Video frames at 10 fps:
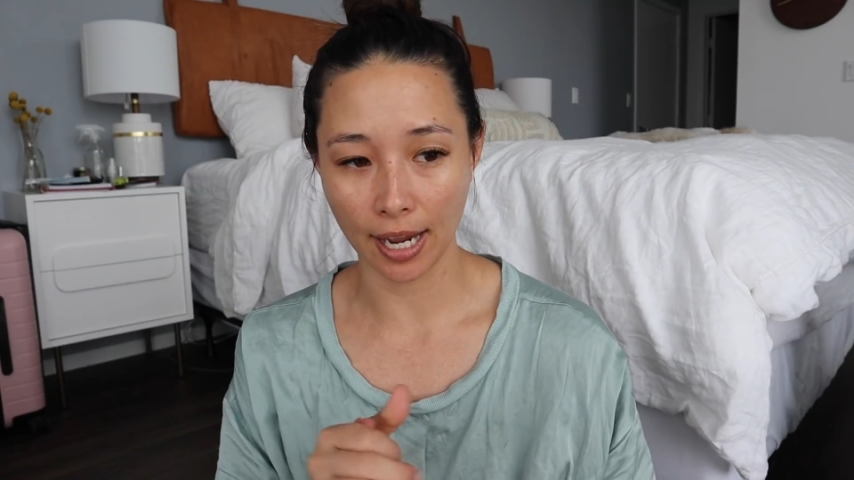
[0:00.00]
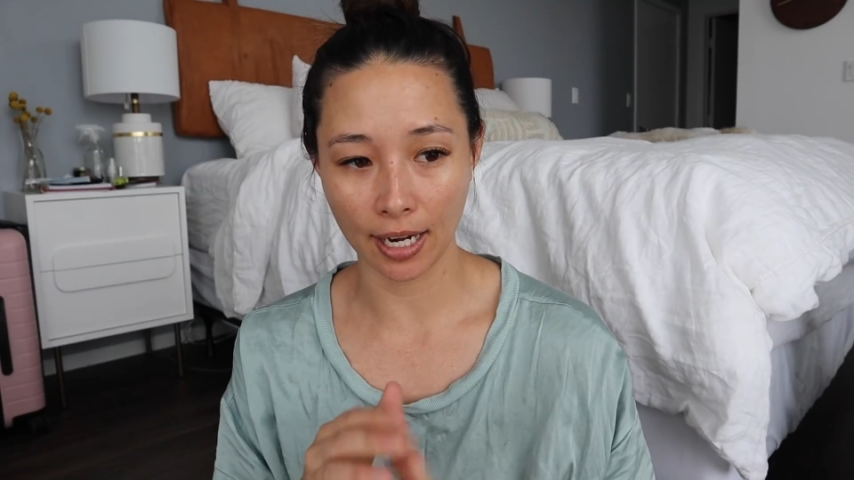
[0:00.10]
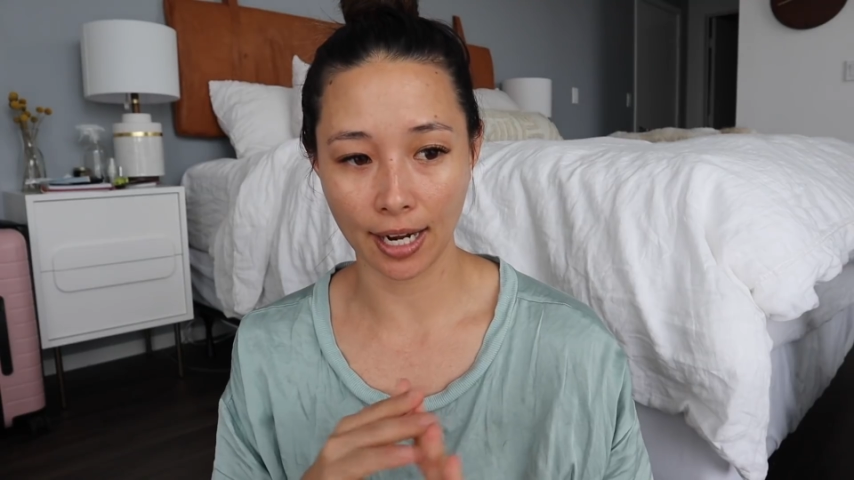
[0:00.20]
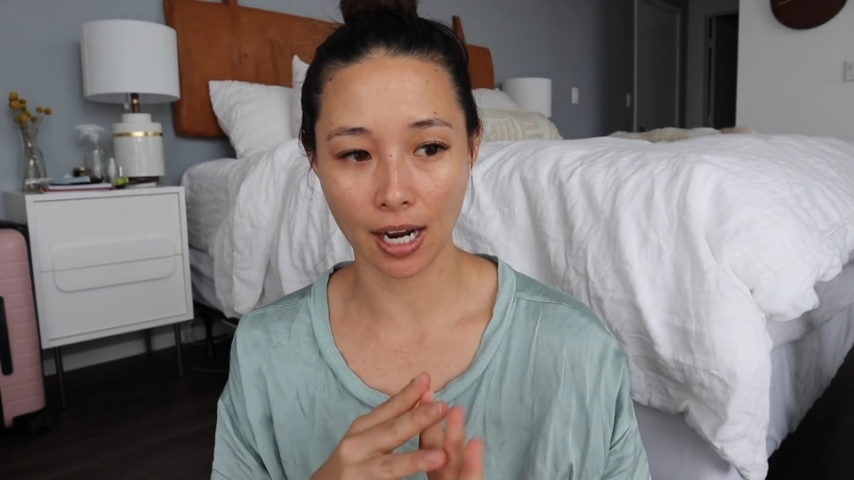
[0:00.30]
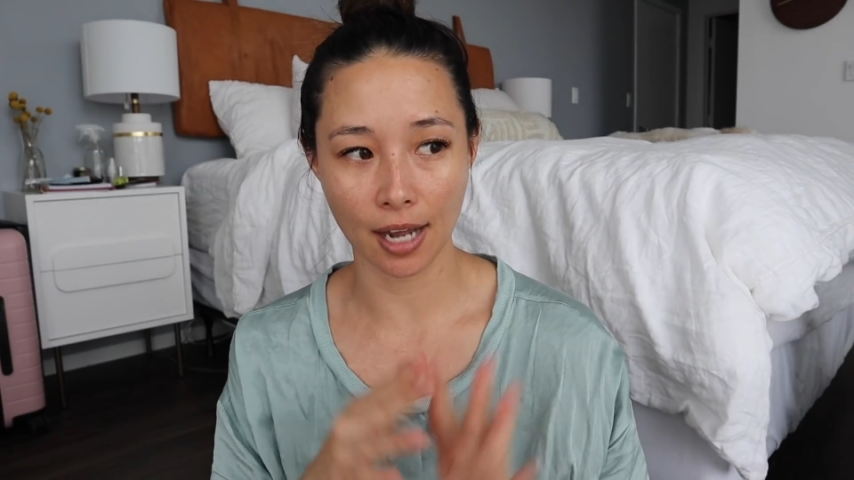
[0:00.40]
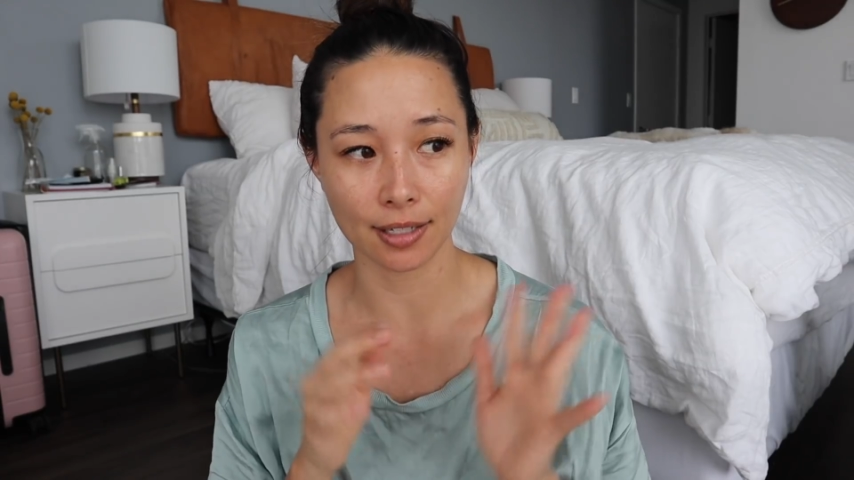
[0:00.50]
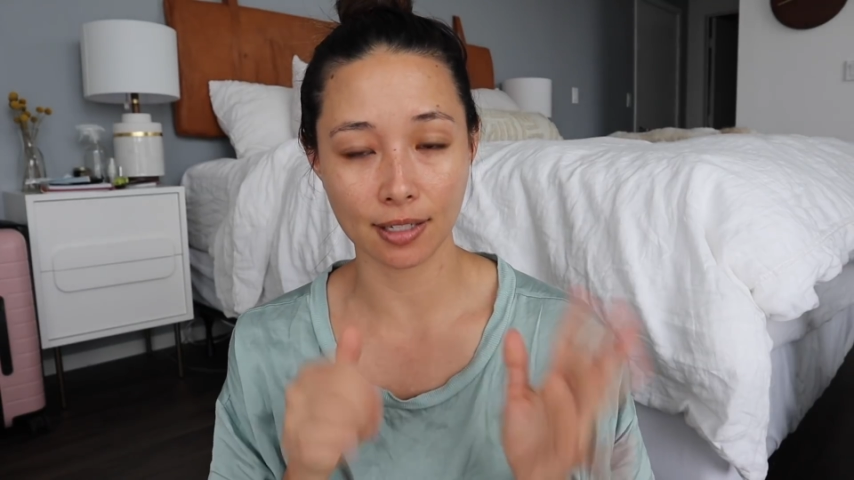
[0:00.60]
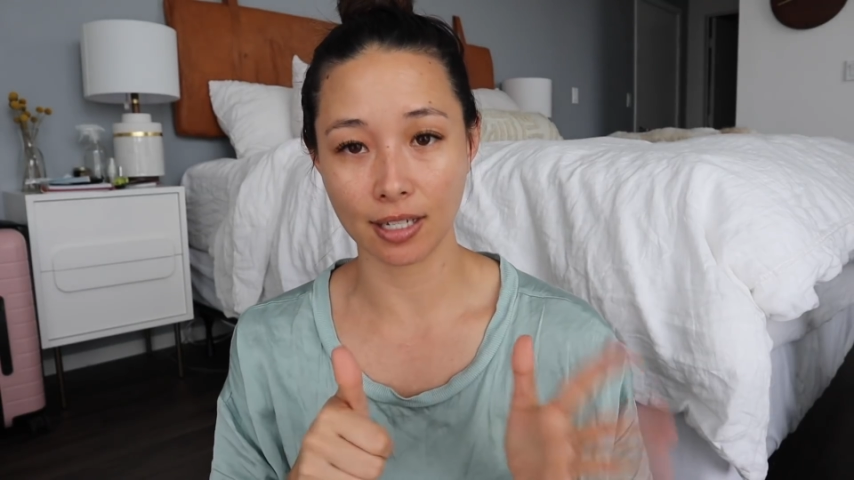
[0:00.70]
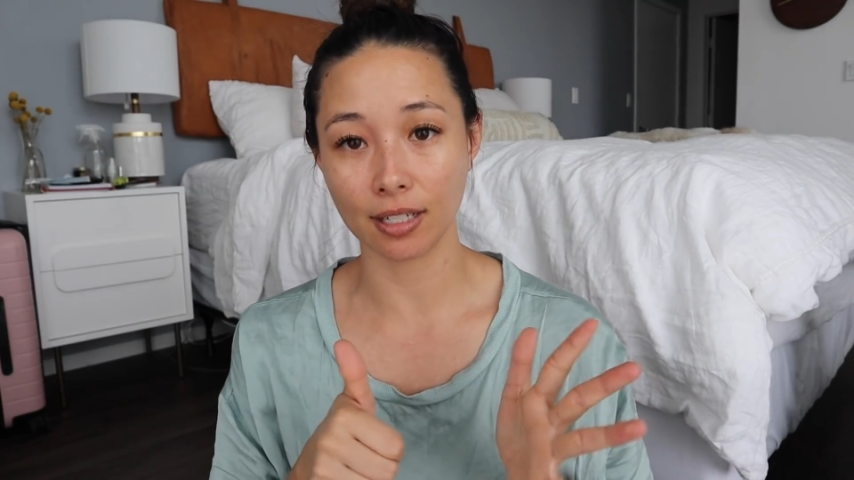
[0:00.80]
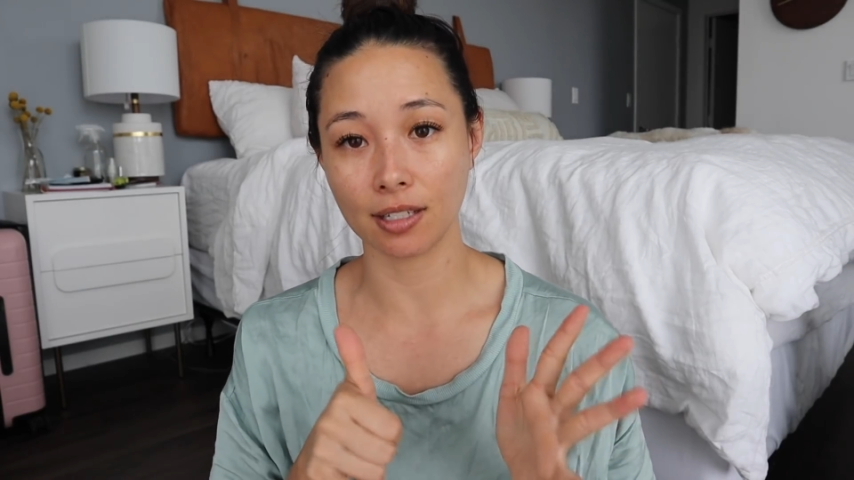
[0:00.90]
and I got
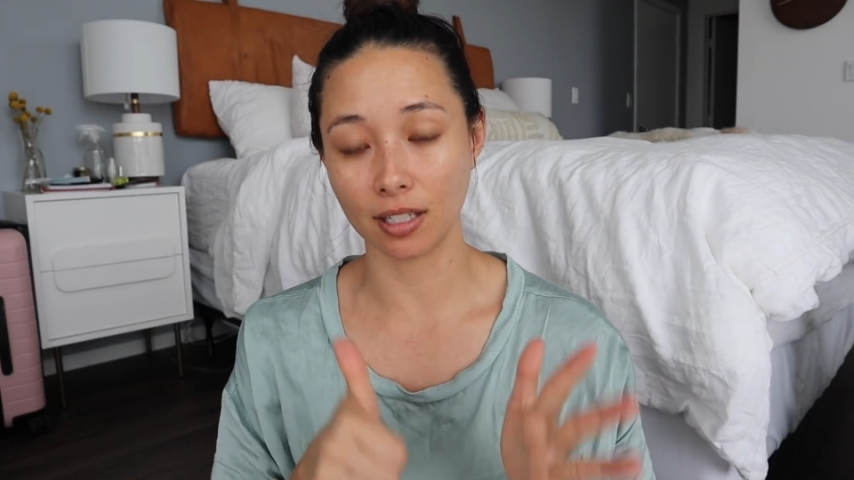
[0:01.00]
6